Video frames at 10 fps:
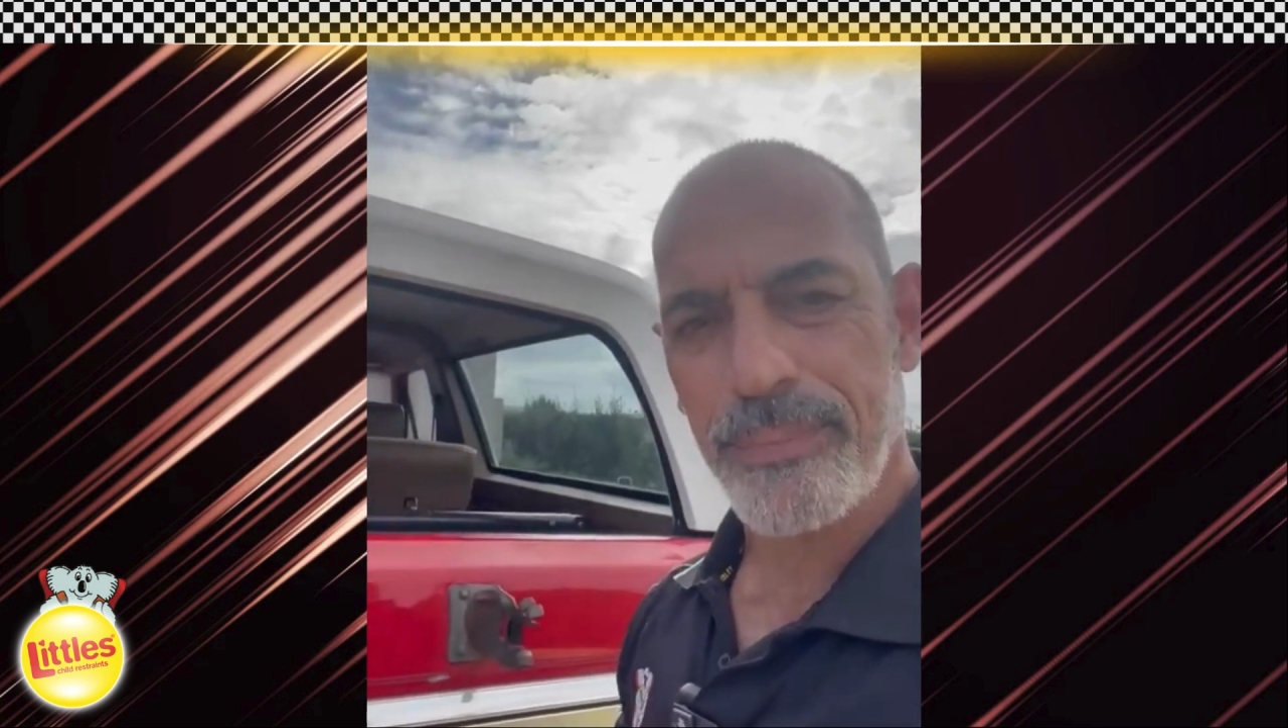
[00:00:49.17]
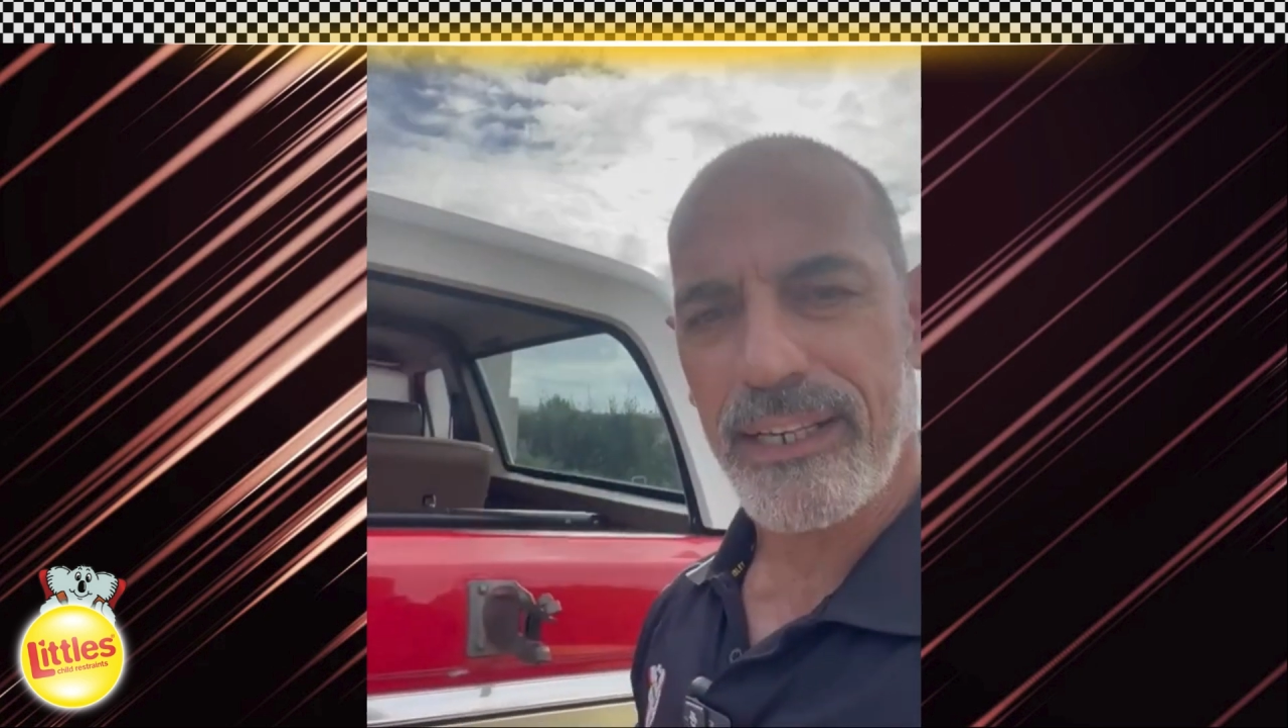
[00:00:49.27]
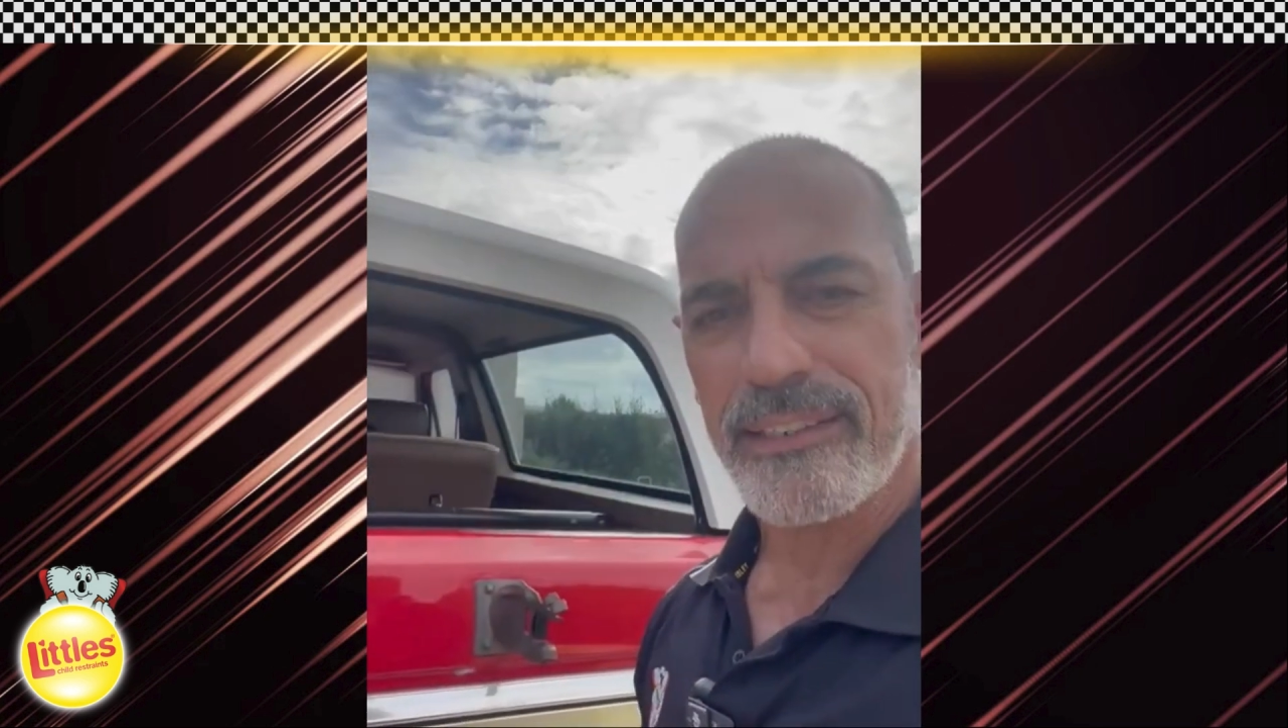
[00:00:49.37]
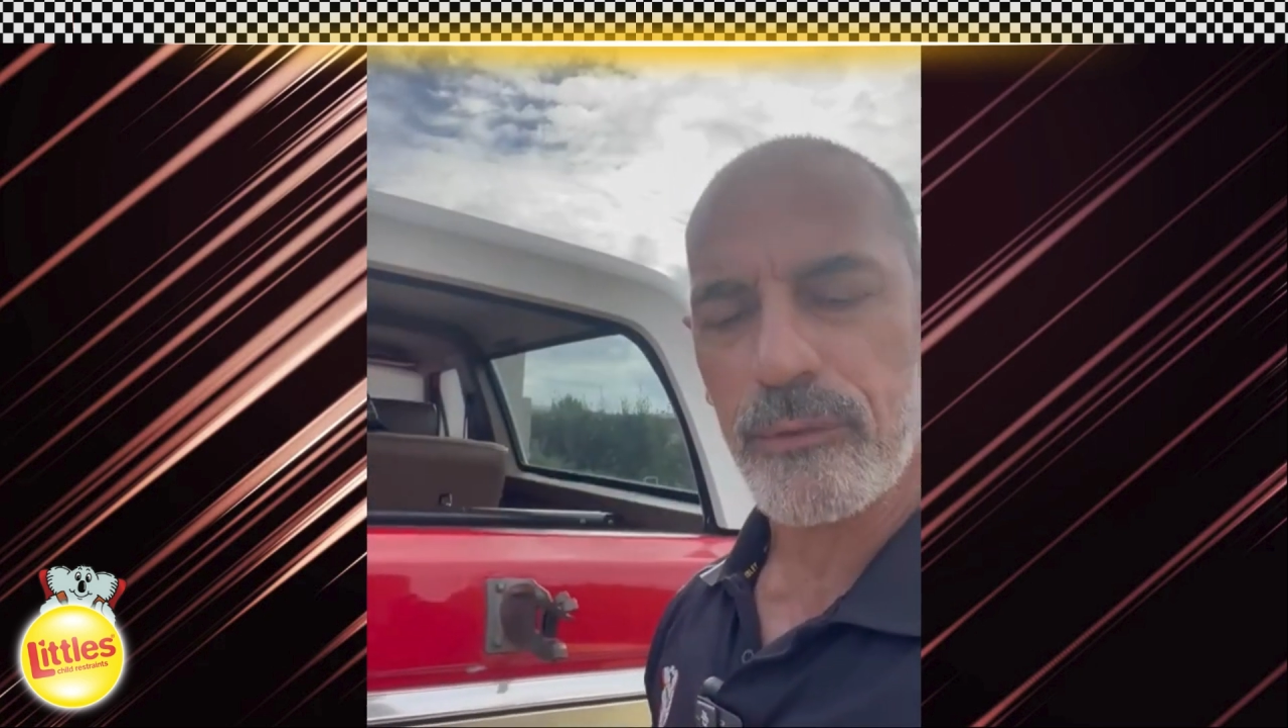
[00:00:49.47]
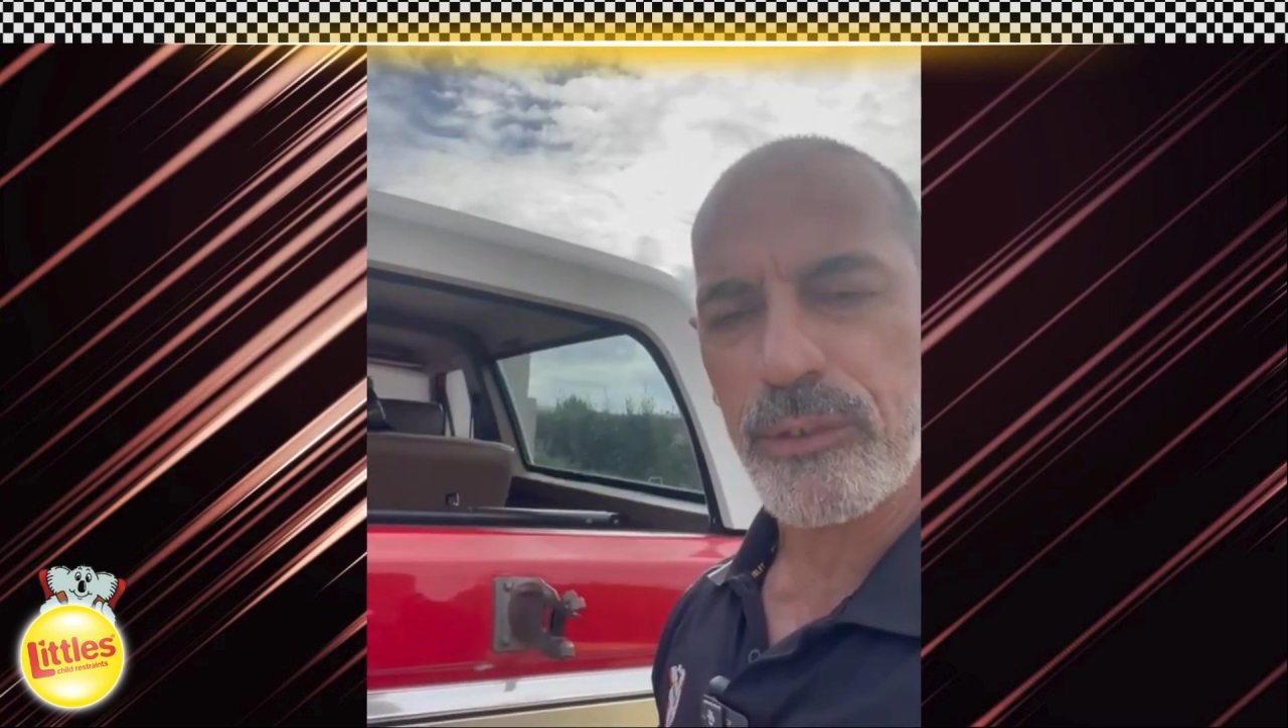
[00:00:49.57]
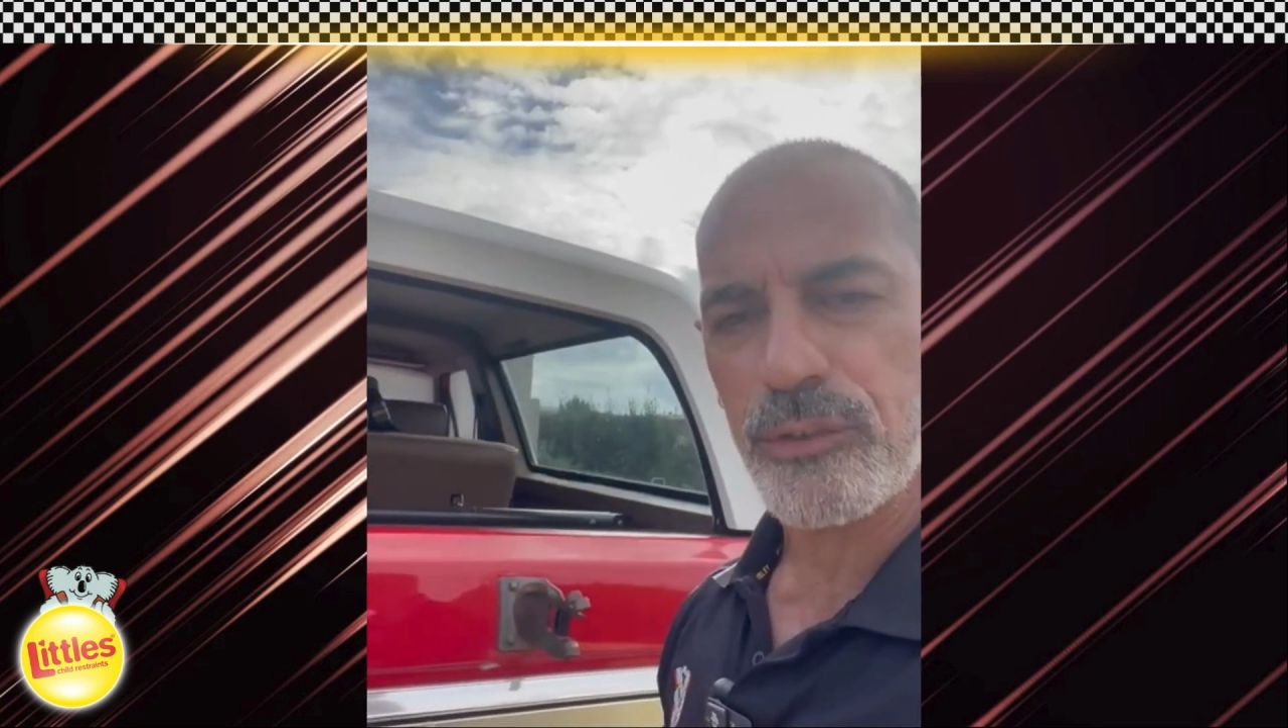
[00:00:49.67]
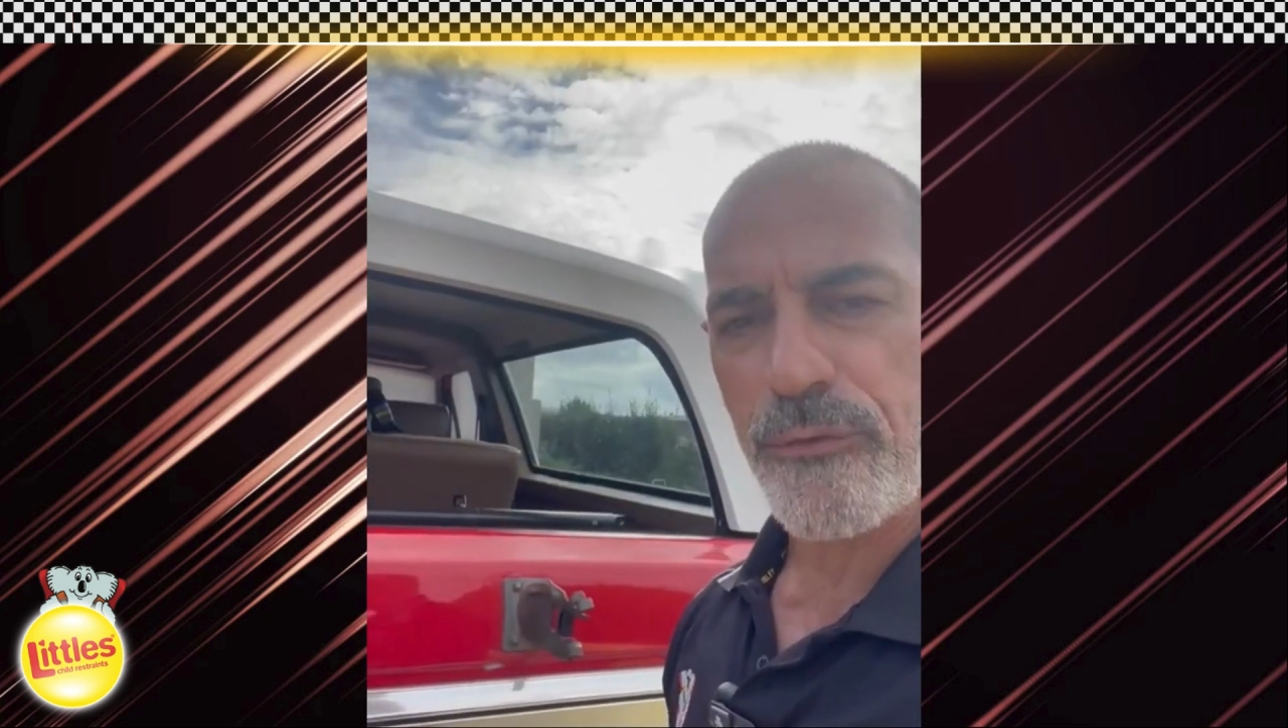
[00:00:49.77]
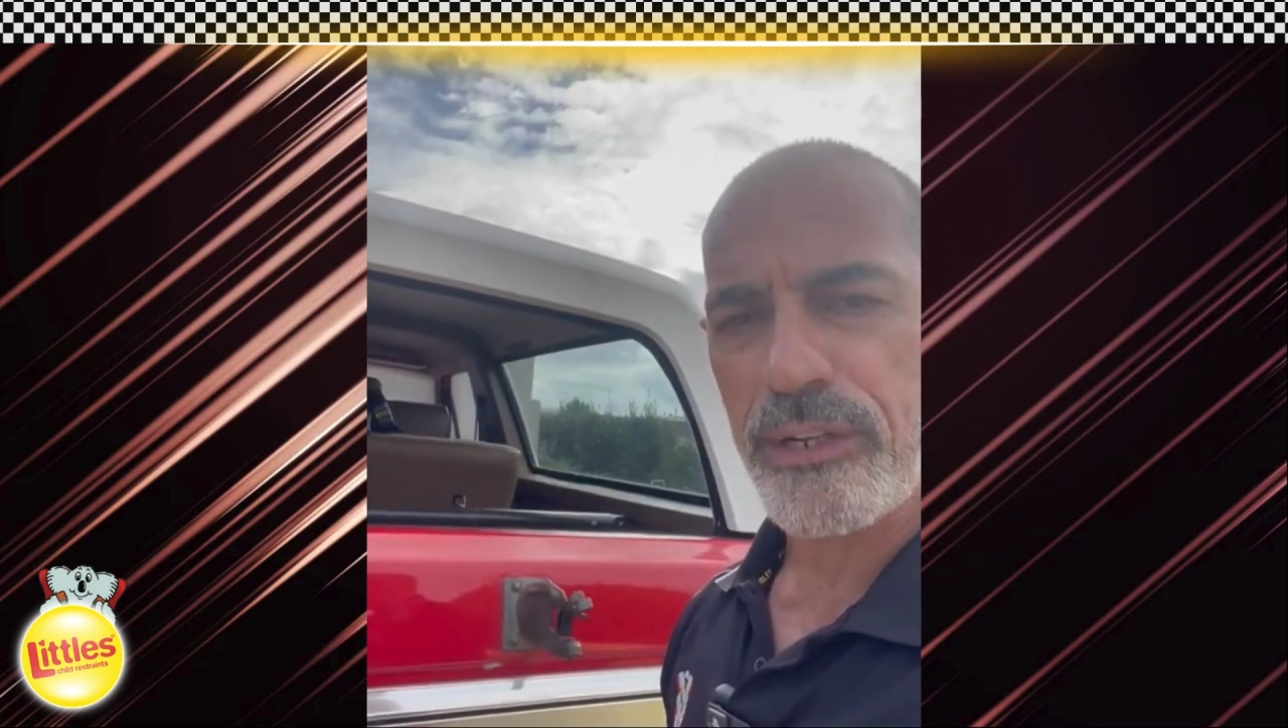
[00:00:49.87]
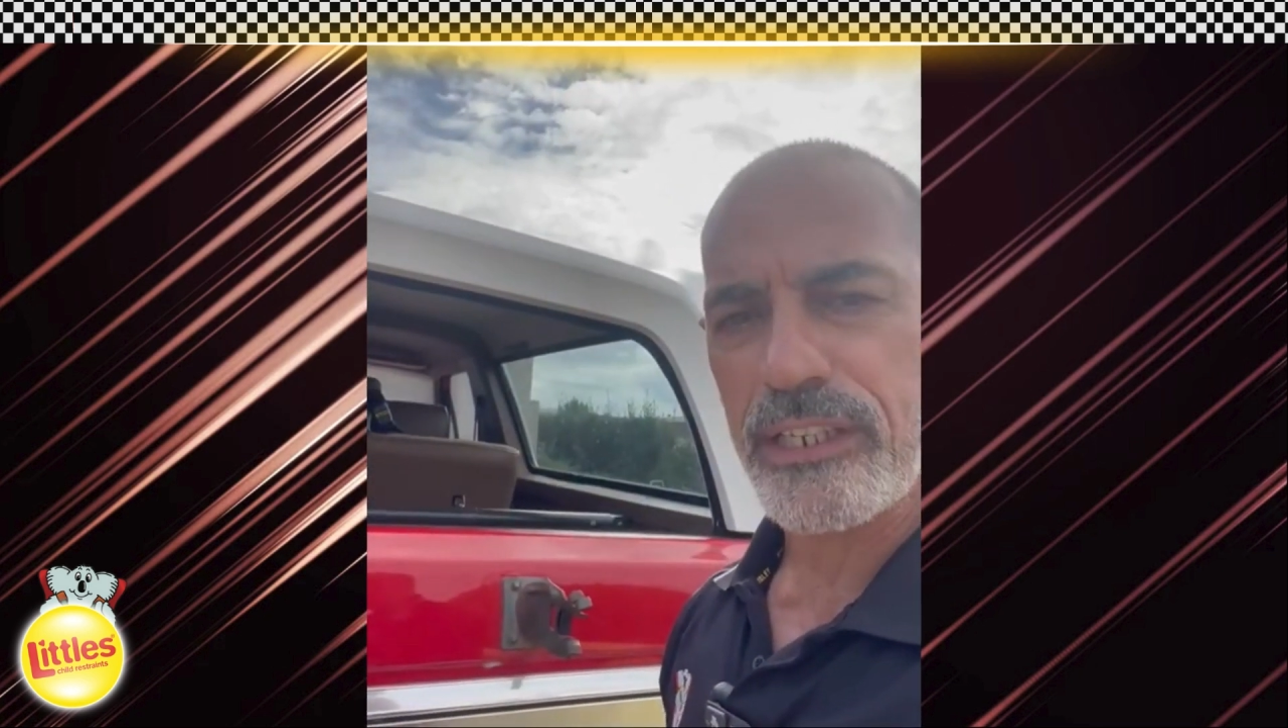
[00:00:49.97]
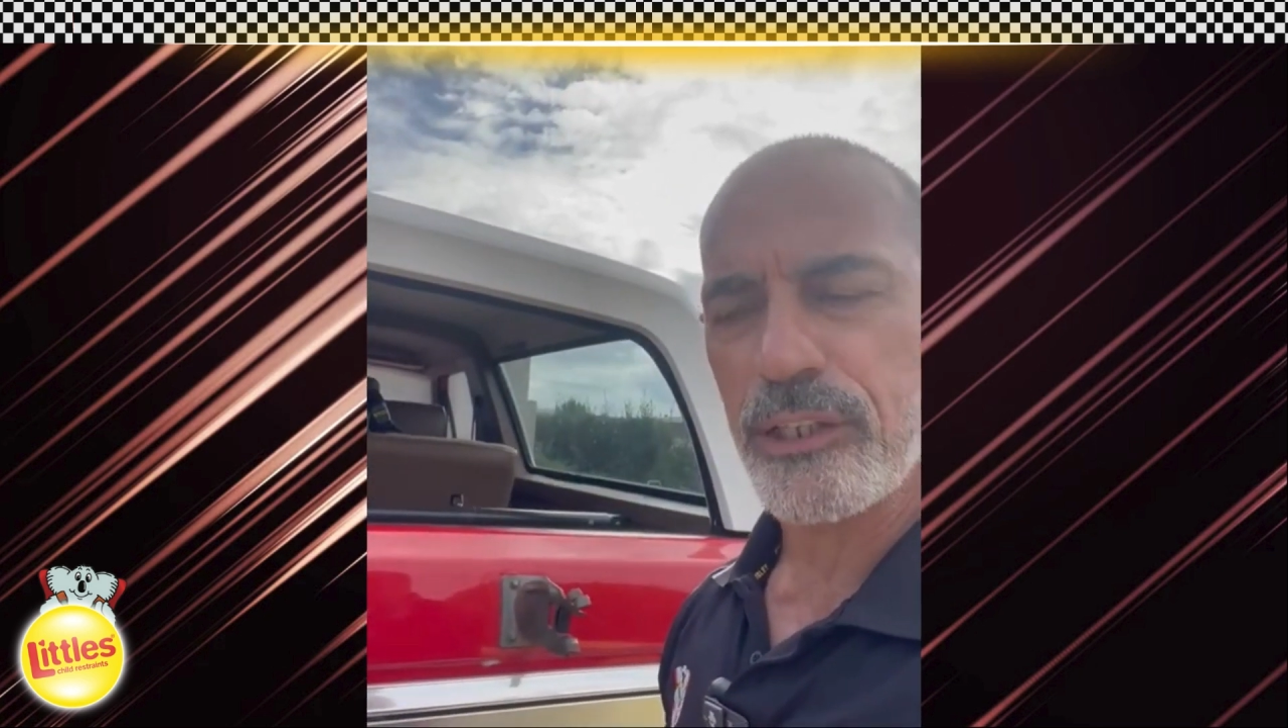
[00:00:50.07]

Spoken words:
bars that we generally